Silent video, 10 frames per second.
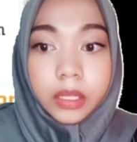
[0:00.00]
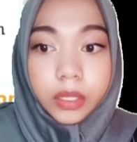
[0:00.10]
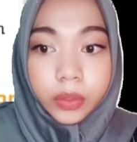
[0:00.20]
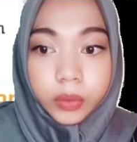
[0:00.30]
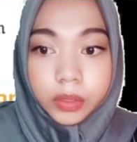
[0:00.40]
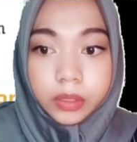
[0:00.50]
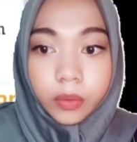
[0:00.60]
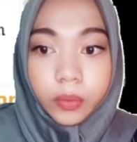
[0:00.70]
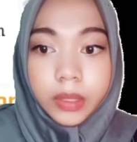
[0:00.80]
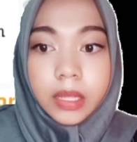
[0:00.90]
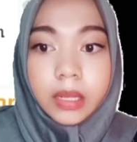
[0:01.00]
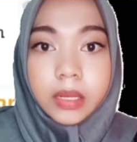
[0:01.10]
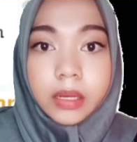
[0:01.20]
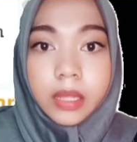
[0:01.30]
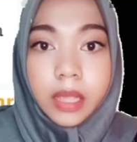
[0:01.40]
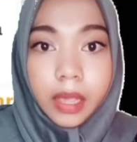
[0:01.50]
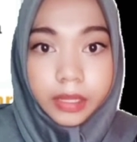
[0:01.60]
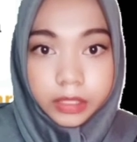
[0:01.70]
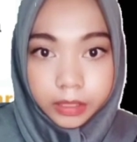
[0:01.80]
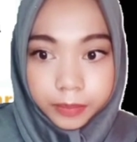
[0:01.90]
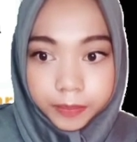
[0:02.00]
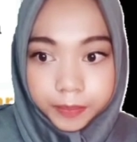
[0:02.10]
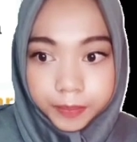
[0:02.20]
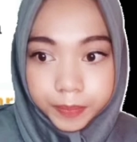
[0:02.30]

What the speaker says: reused within the reaction.